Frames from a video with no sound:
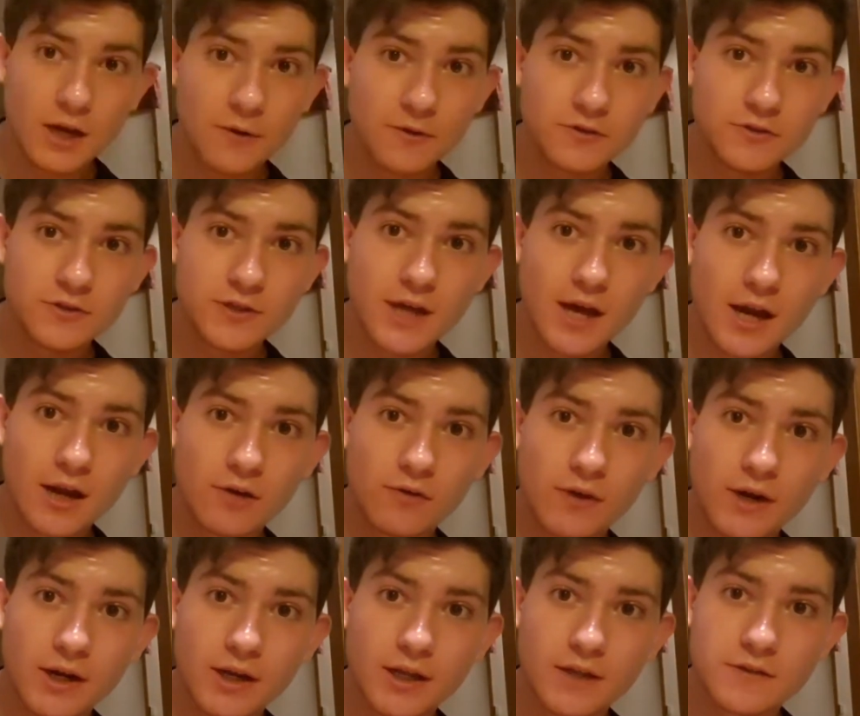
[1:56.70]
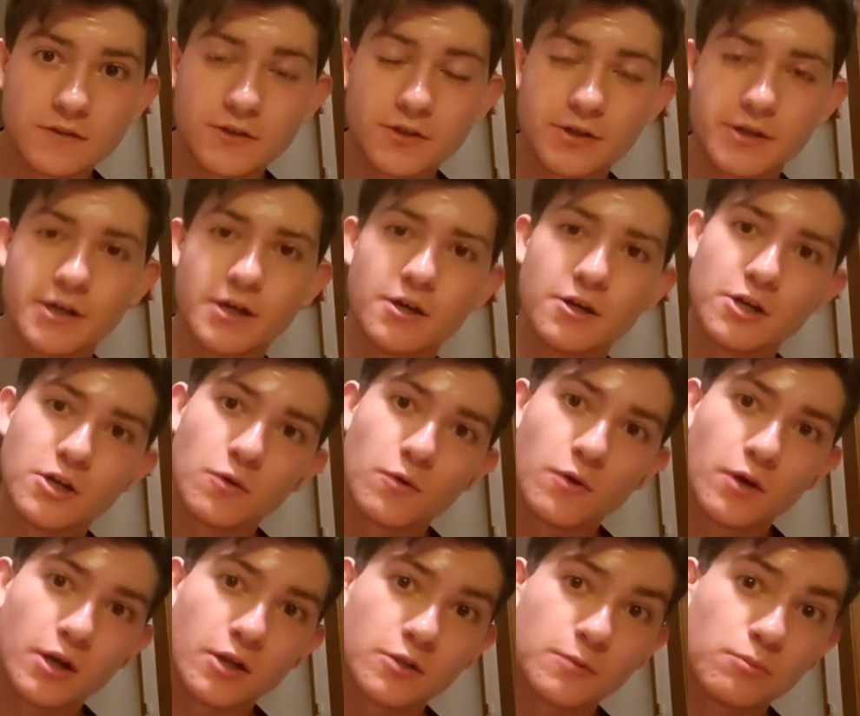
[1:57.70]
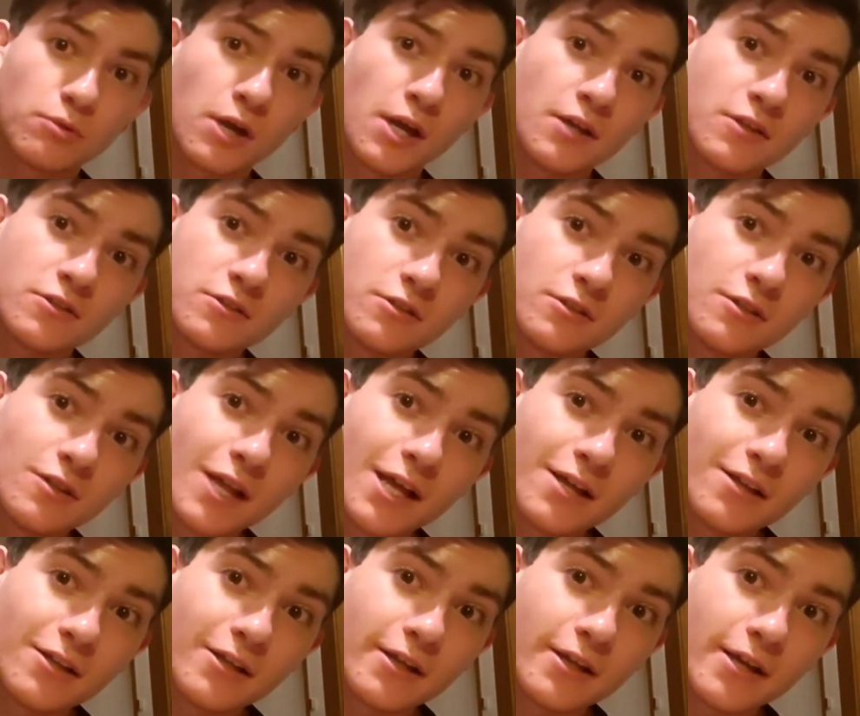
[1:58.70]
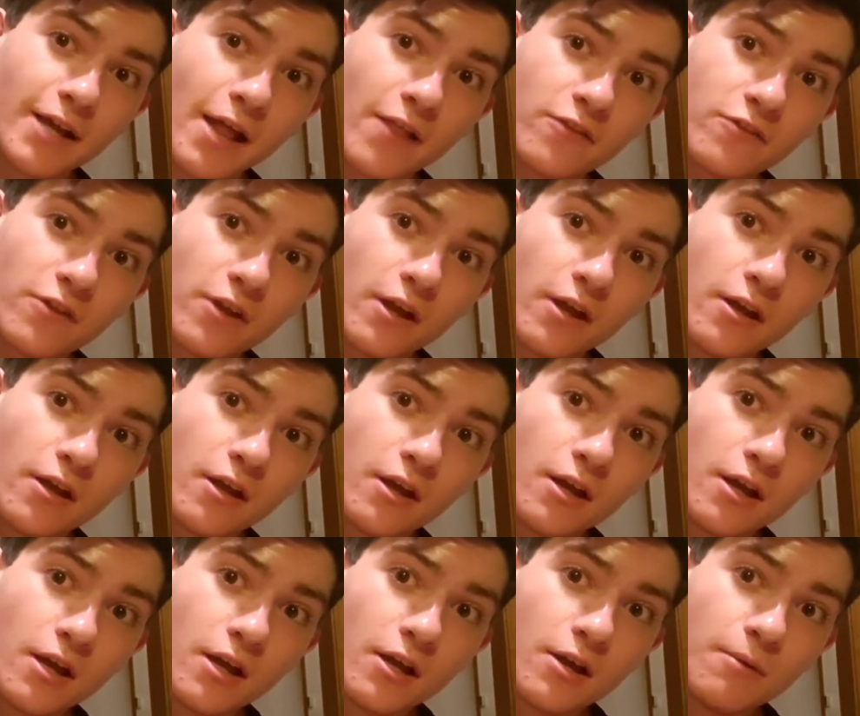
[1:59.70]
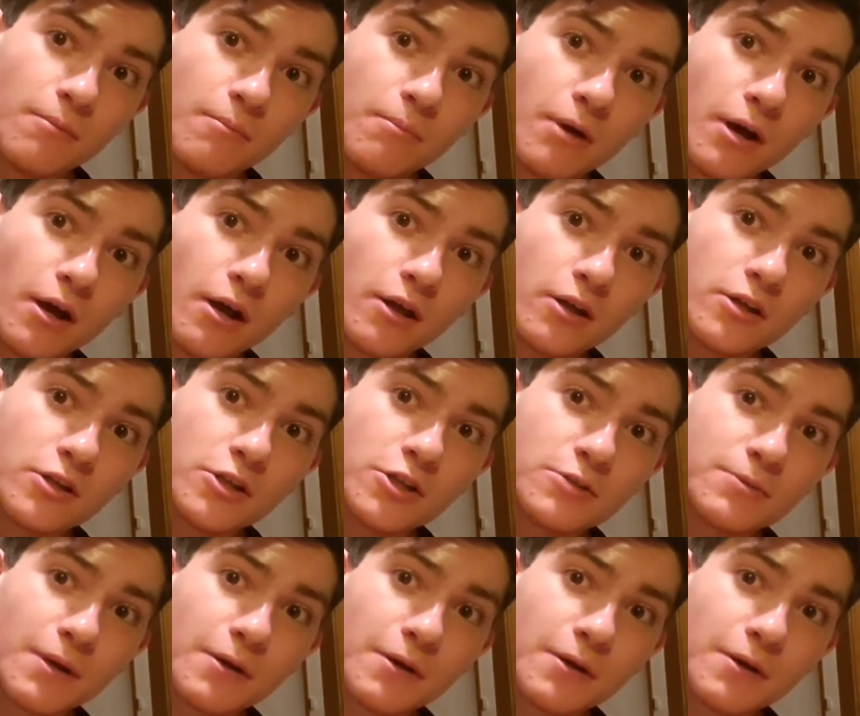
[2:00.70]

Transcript: Now once you got it right against your ear, you're going to want to press lightly against it. But you should